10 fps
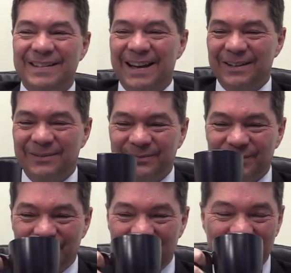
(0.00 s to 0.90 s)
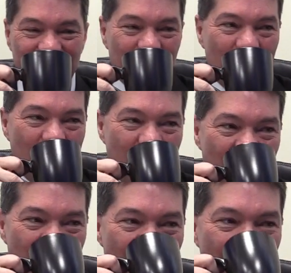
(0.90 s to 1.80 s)
Yeah.
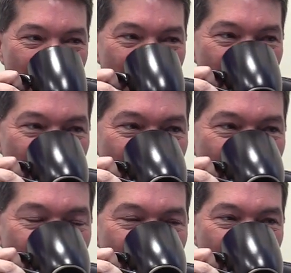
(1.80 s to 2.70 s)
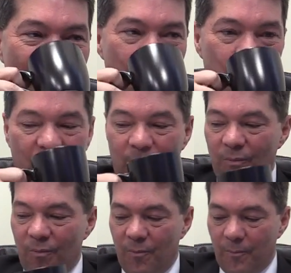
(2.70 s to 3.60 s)
Right, on we go.
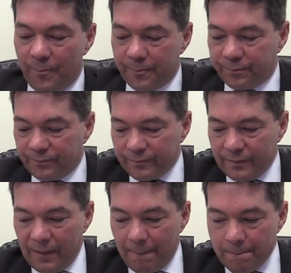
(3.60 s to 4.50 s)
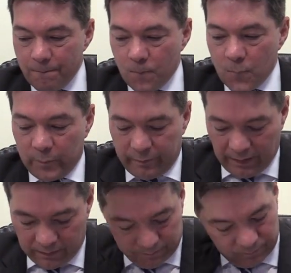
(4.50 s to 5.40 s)
Pompey reserves or
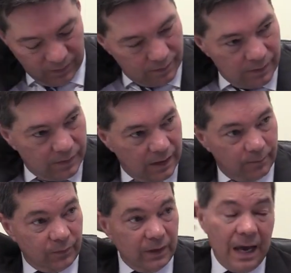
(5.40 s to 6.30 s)
whatever we like